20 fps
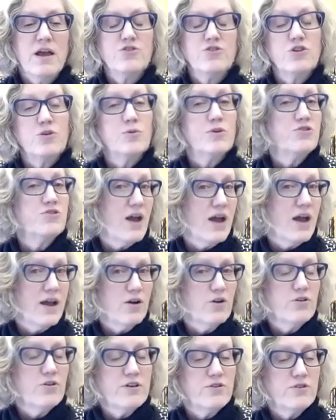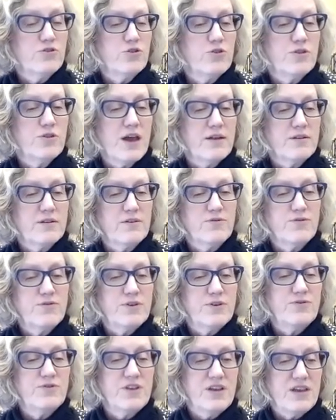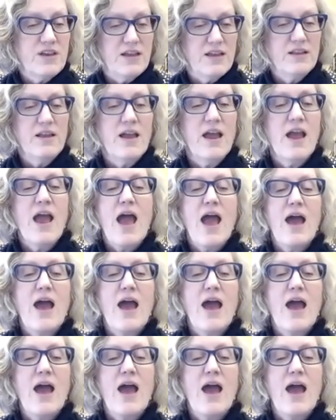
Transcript: She retired in 2015